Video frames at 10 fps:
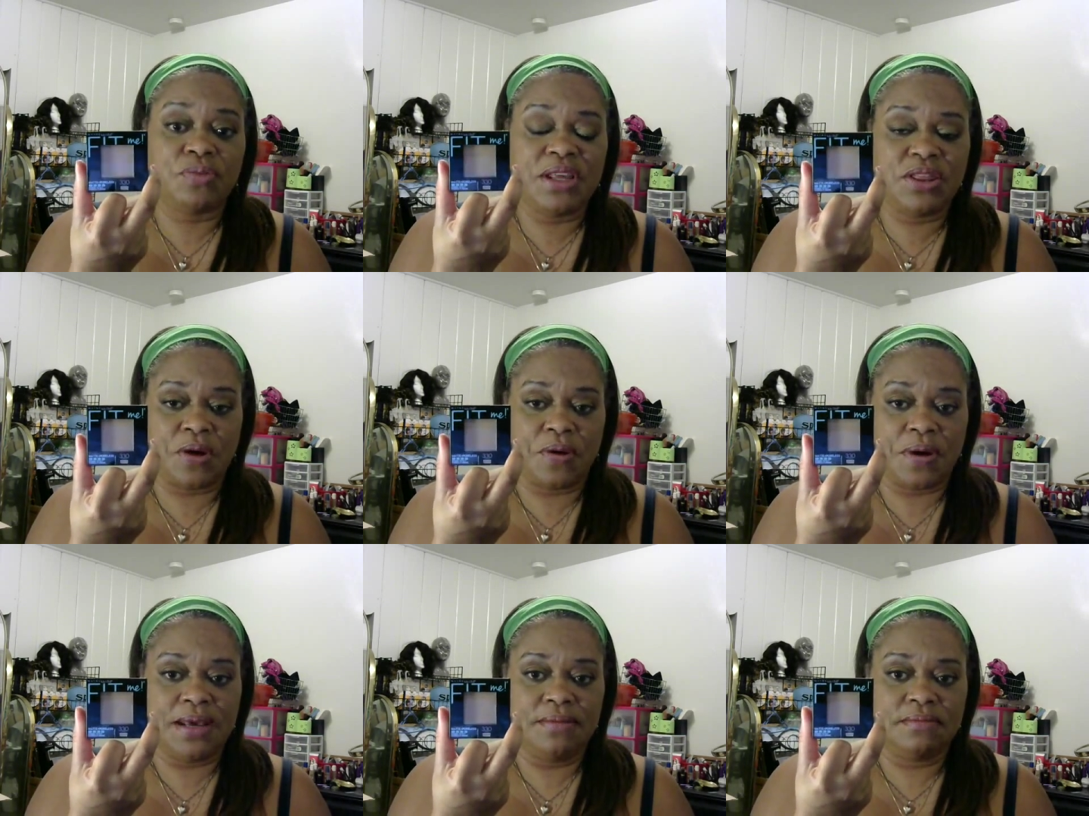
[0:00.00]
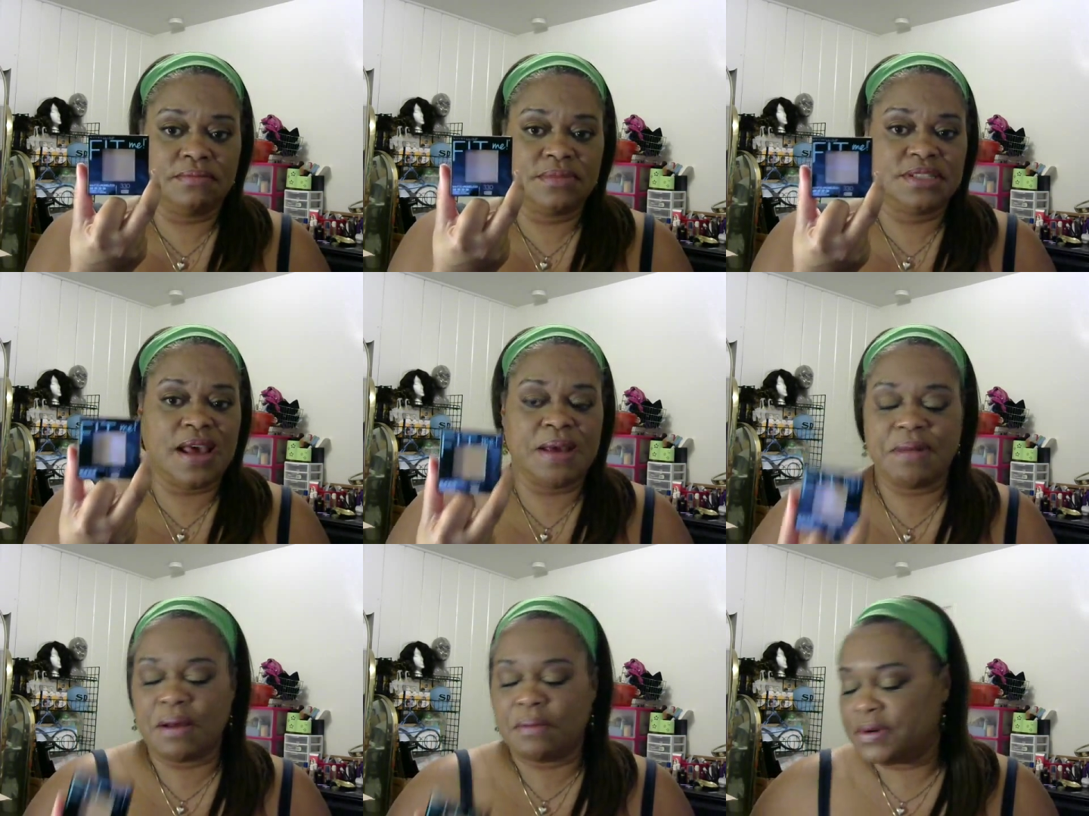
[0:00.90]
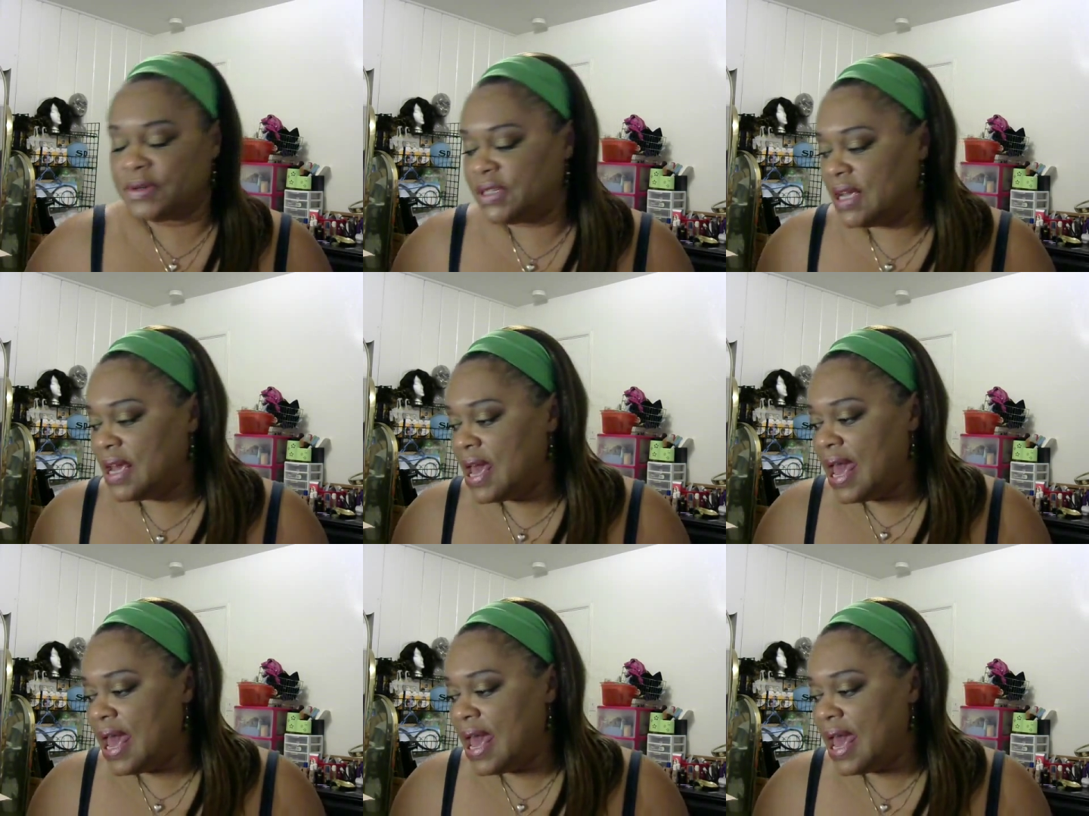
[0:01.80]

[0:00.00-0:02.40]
330. Same numbers.